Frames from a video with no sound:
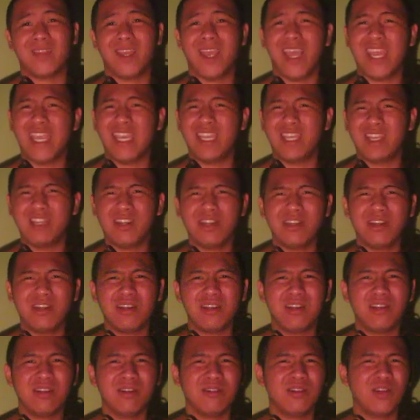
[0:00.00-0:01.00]

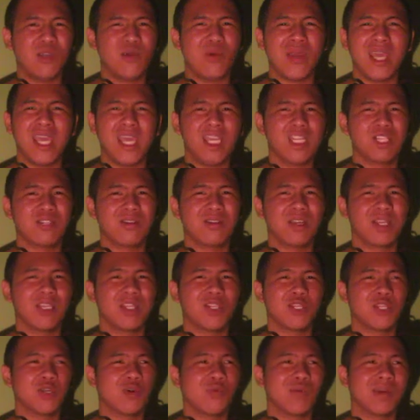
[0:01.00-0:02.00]
anger, no
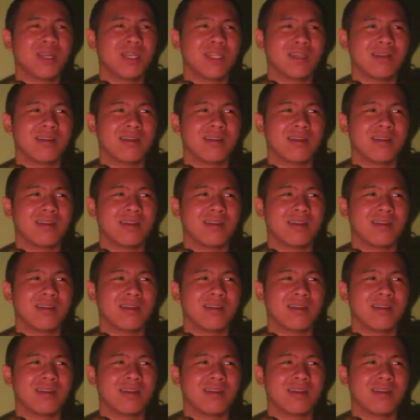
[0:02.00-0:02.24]
hatred toward